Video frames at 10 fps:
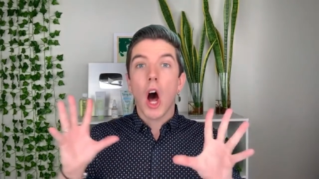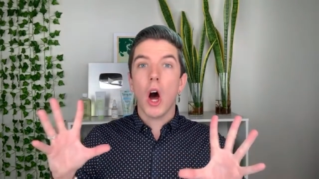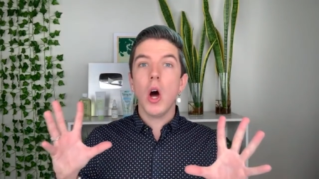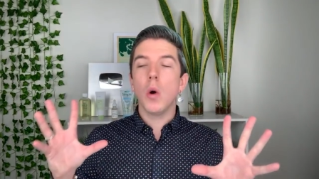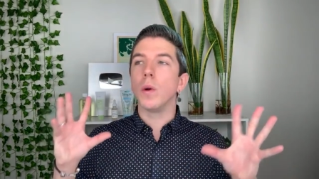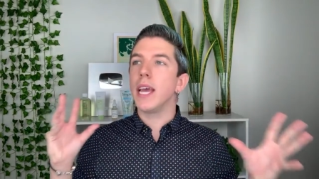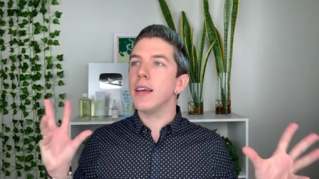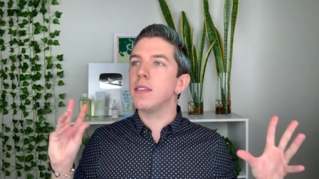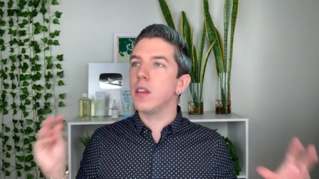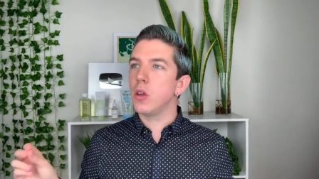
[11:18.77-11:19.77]
Oh,
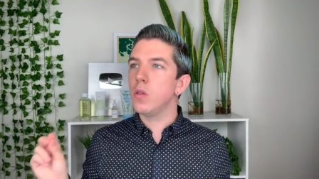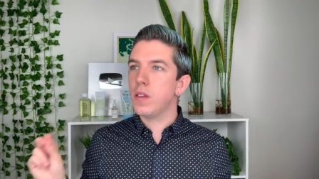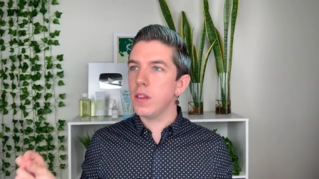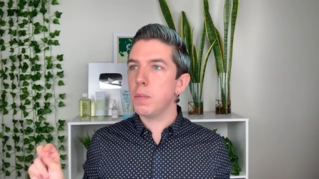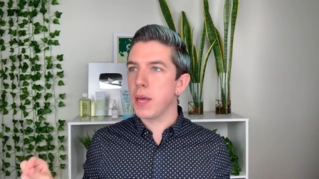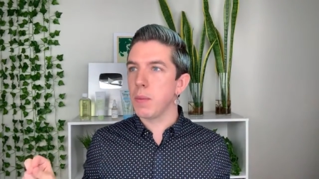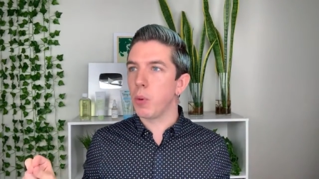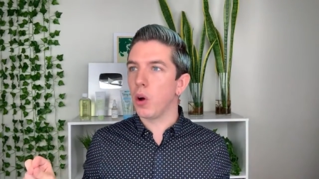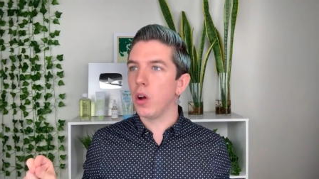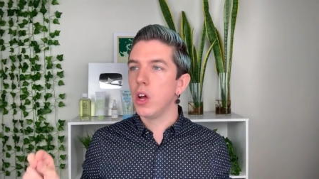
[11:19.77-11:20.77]
yes, the Youth to the
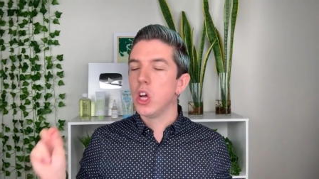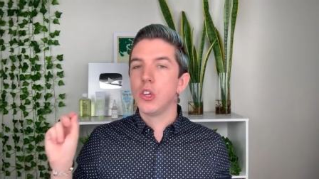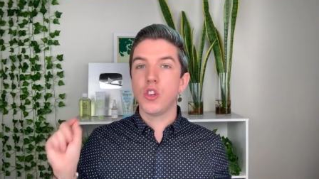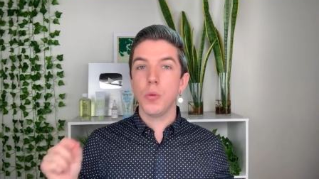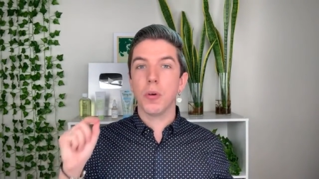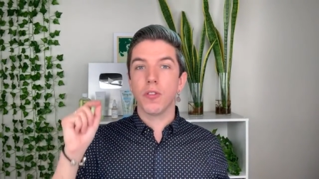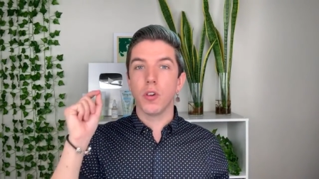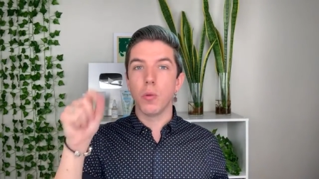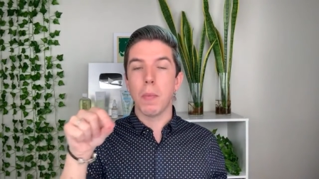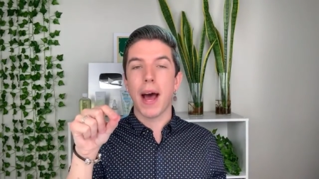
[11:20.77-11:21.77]
People
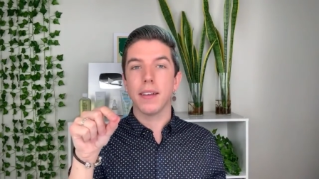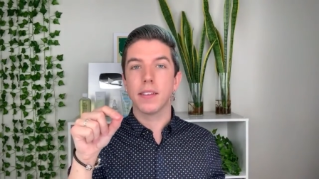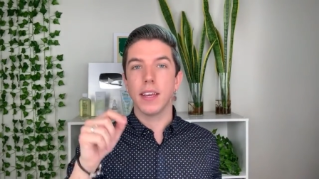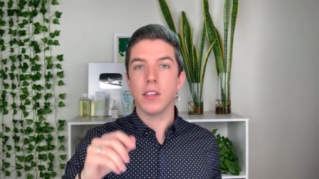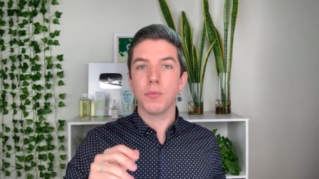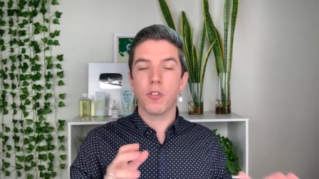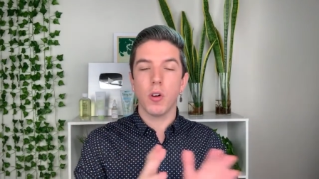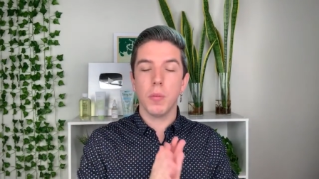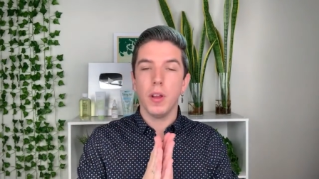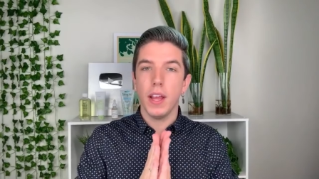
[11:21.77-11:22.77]
superfood mask. It's
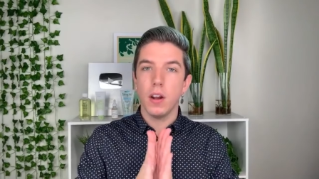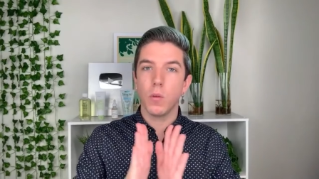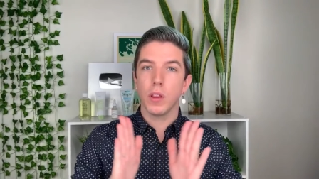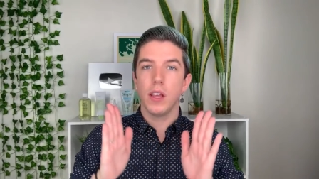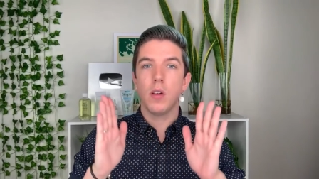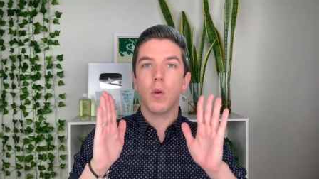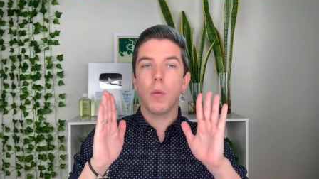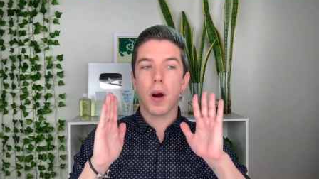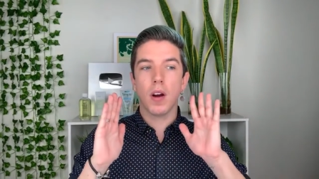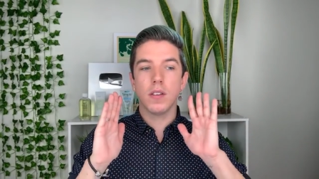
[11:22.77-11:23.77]
formulated with equal
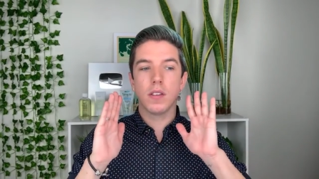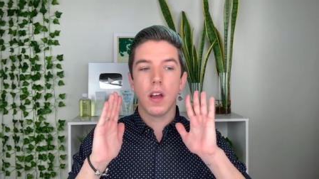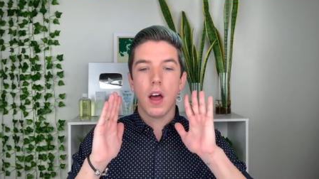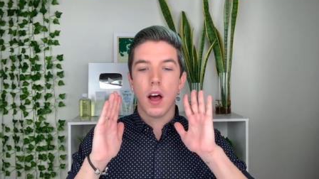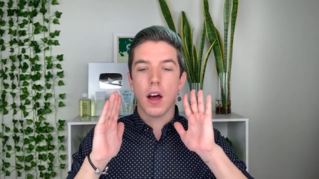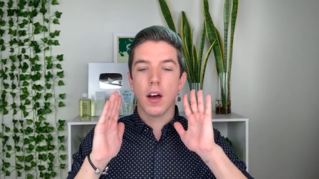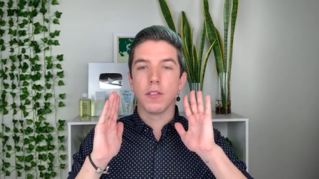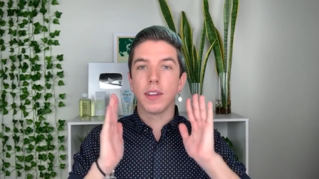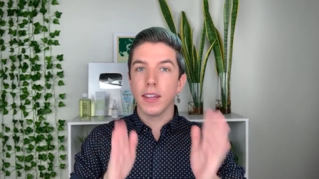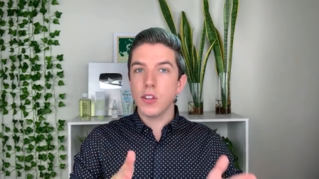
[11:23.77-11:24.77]
parts
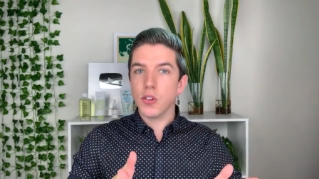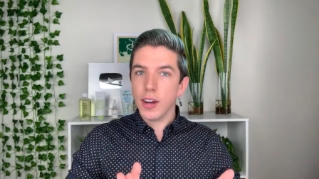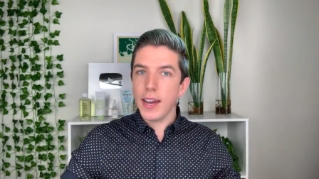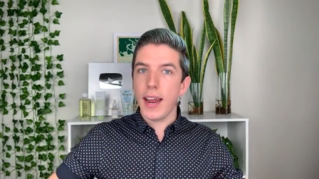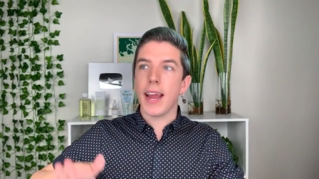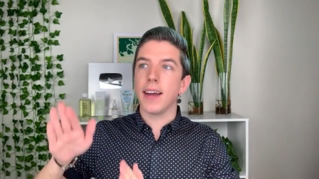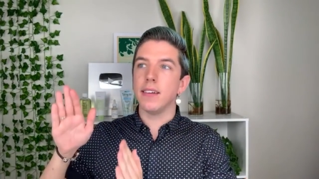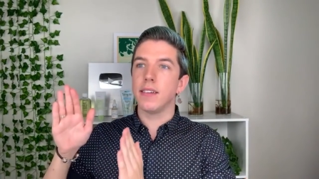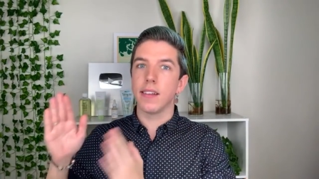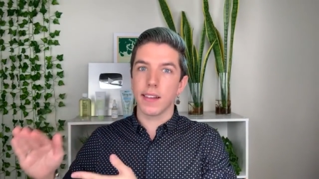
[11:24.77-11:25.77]
of glycerin
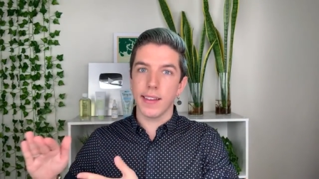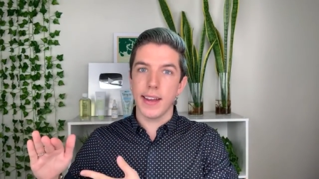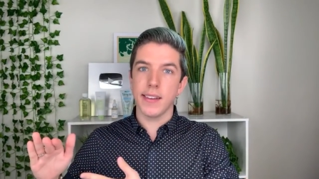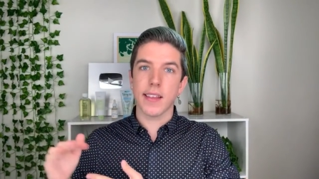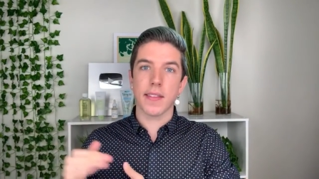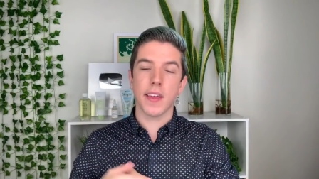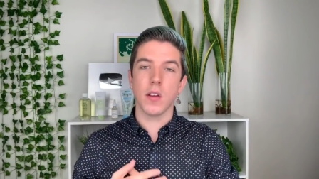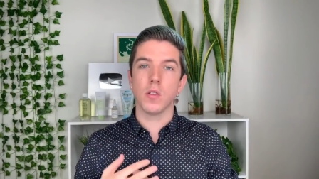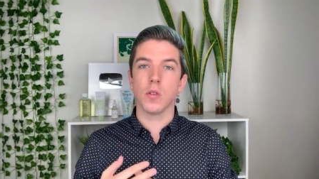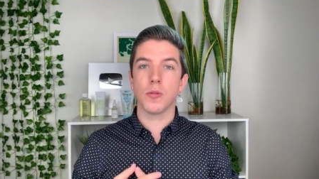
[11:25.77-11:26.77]
and the clays that they
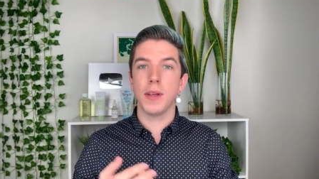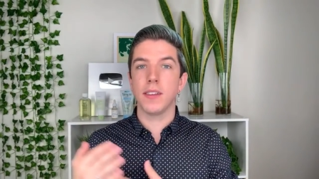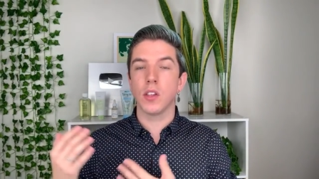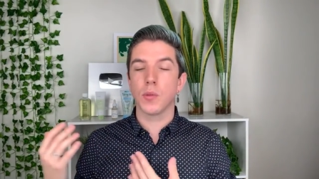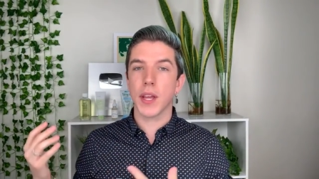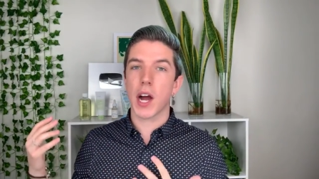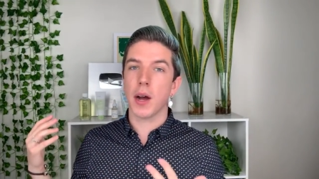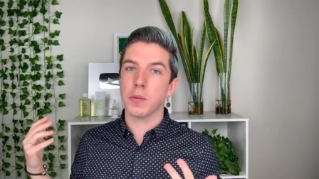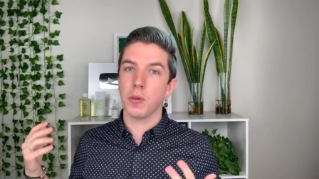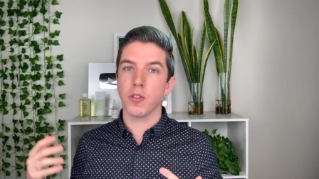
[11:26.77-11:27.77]
use, which means it's really
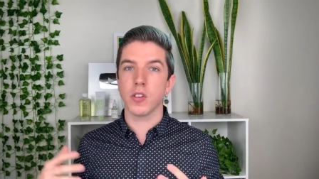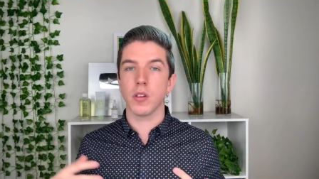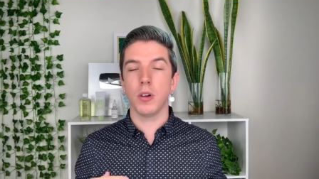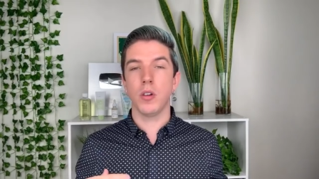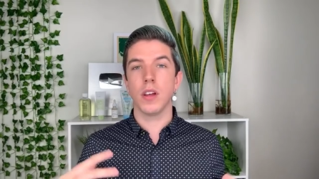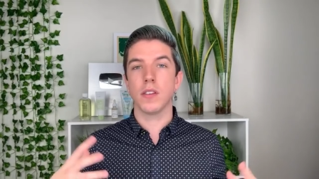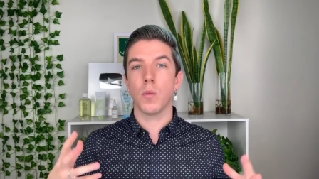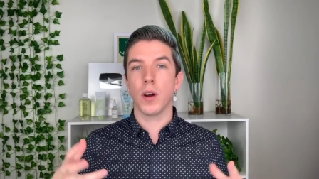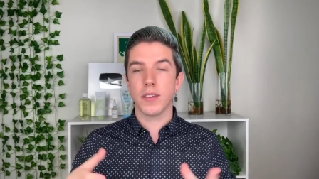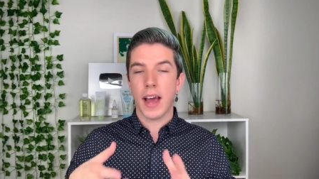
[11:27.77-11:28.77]
optimal for someone who doesn't
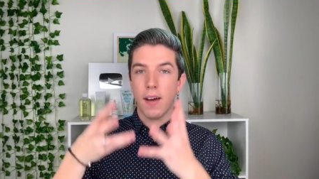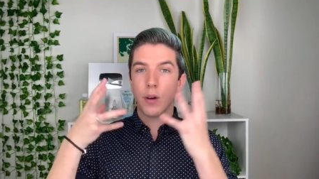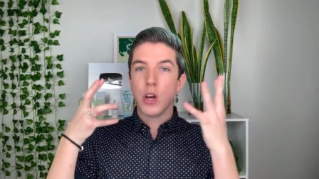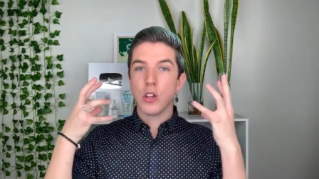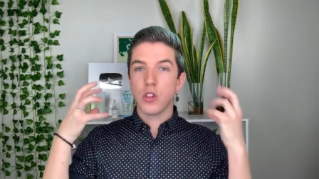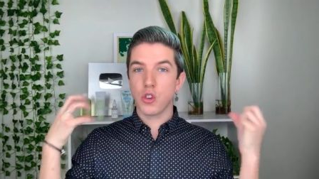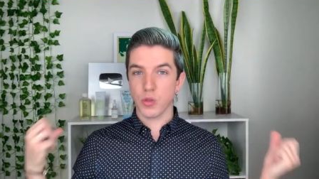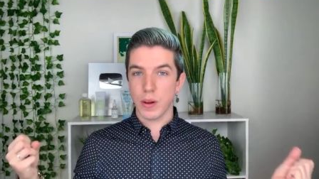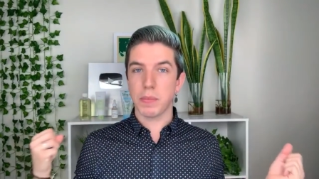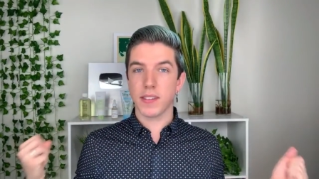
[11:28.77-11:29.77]
want to have
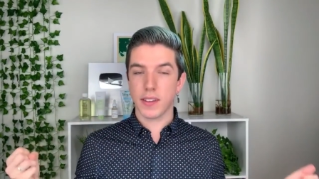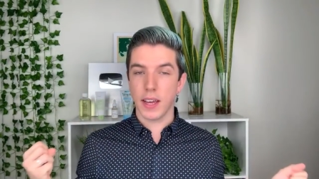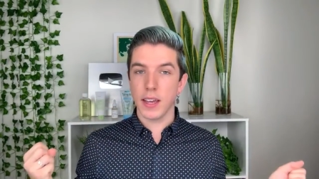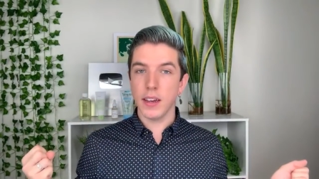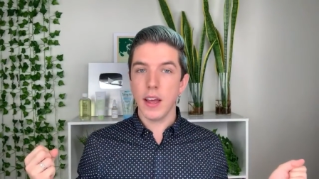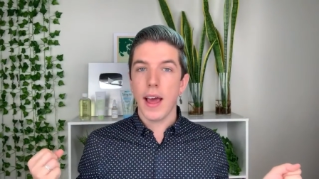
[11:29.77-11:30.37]
stripped skin